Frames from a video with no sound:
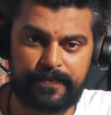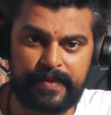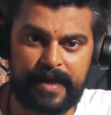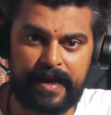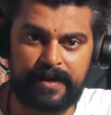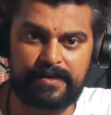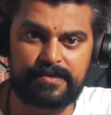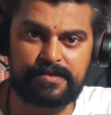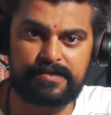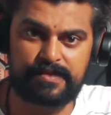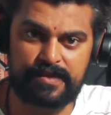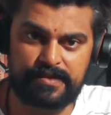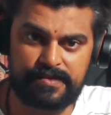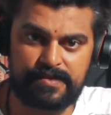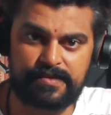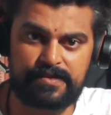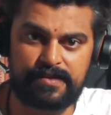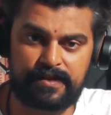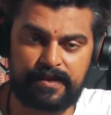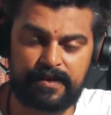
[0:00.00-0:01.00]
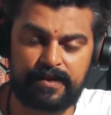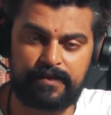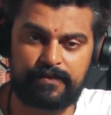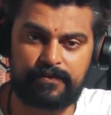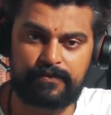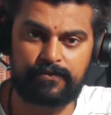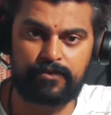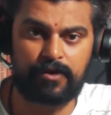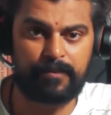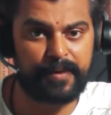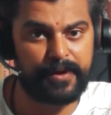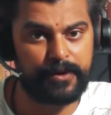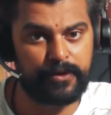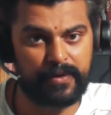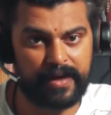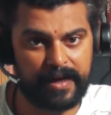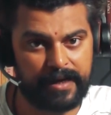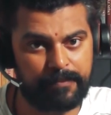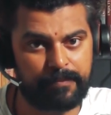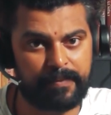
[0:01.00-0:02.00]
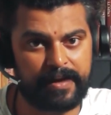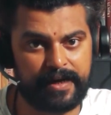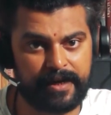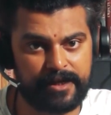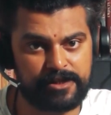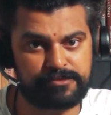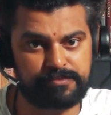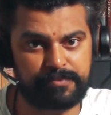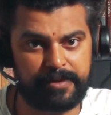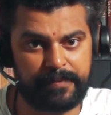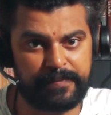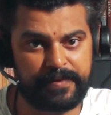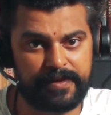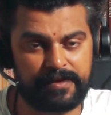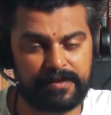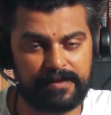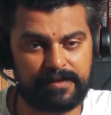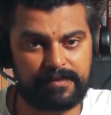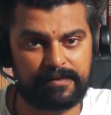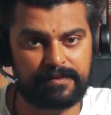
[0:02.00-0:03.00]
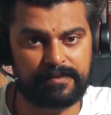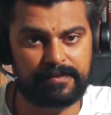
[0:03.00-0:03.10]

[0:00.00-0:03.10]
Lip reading: that is necessary for me to get my next payment.